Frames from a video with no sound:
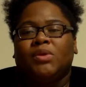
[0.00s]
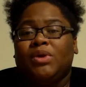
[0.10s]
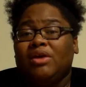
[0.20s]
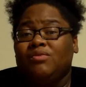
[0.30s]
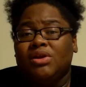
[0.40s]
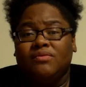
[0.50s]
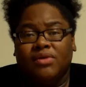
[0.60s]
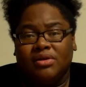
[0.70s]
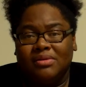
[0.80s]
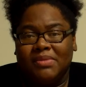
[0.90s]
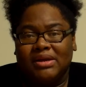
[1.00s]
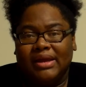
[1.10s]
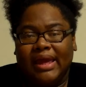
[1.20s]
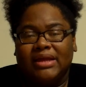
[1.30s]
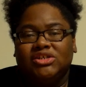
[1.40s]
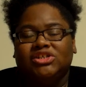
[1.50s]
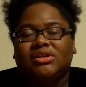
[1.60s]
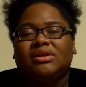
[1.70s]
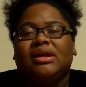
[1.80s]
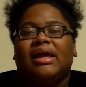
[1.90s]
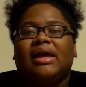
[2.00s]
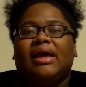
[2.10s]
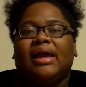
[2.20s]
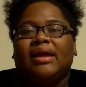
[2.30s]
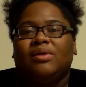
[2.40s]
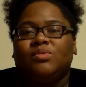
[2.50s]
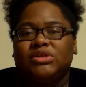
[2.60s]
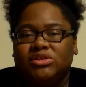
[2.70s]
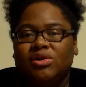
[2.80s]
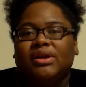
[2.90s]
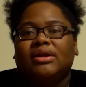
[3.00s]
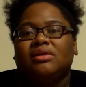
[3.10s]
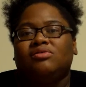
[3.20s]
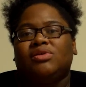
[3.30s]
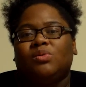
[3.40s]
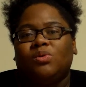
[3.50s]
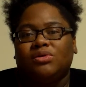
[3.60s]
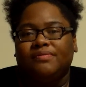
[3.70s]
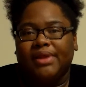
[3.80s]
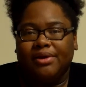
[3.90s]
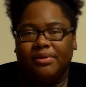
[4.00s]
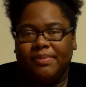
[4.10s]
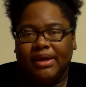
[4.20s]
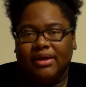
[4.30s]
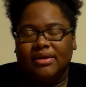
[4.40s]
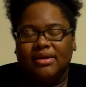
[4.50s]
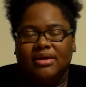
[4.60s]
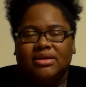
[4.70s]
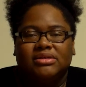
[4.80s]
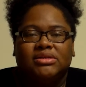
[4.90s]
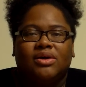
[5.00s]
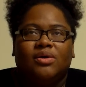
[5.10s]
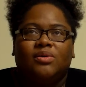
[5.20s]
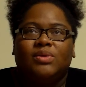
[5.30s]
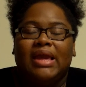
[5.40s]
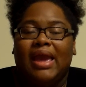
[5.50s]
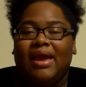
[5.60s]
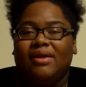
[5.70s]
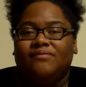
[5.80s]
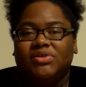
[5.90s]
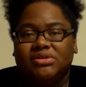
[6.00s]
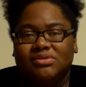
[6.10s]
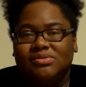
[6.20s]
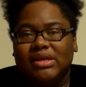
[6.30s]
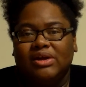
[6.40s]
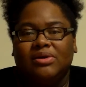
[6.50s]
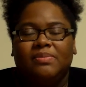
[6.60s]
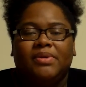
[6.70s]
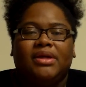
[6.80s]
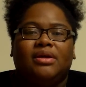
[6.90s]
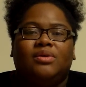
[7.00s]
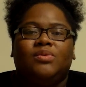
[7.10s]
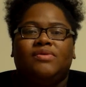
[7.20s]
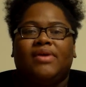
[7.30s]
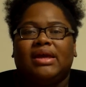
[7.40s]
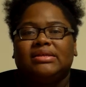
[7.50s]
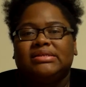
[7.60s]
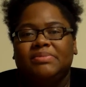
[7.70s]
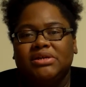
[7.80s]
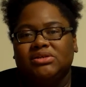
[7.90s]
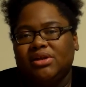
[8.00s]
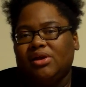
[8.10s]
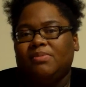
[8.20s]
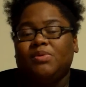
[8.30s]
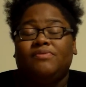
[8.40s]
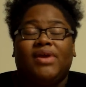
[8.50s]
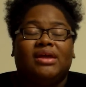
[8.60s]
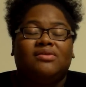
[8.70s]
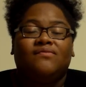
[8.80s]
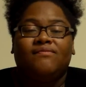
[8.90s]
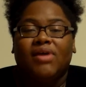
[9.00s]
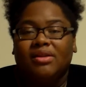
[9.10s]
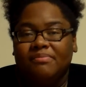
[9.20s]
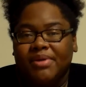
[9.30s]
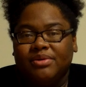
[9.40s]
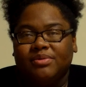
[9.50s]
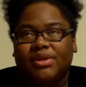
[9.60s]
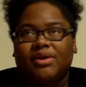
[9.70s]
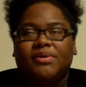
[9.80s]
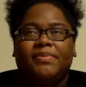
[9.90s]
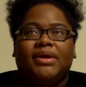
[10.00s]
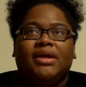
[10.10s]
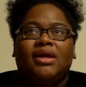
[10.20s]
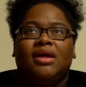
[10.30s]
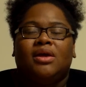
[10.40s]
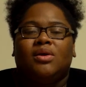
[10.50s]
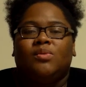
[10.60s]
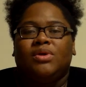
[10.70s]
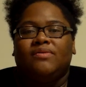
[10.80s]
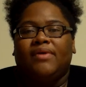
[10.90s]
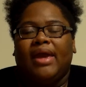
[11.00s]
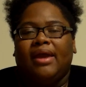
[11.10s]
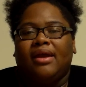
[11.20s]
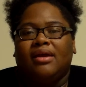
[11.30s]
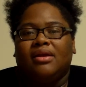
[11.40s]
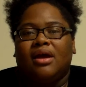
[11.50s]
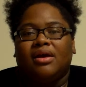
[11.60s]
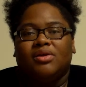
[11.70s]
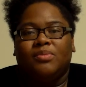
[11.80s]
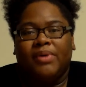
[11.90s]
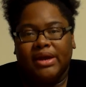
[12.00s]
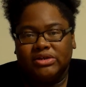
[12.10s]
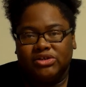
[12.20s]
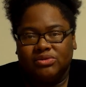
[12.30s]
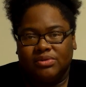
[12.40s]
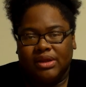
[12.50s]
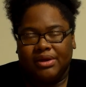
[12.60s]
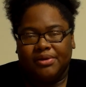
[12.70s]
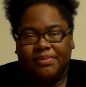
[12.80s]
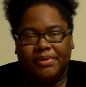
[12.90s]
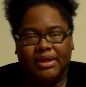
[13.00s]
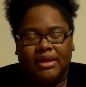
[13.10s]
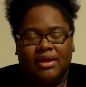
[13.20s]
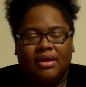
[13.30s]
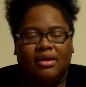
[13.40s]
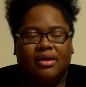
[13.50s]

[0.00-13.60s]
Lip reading: we got rid of all the medication, and we started entering the world of therapy. So we had physical therapy, we've had speech therapy, we've had developmental therapy, we've had occupational therapy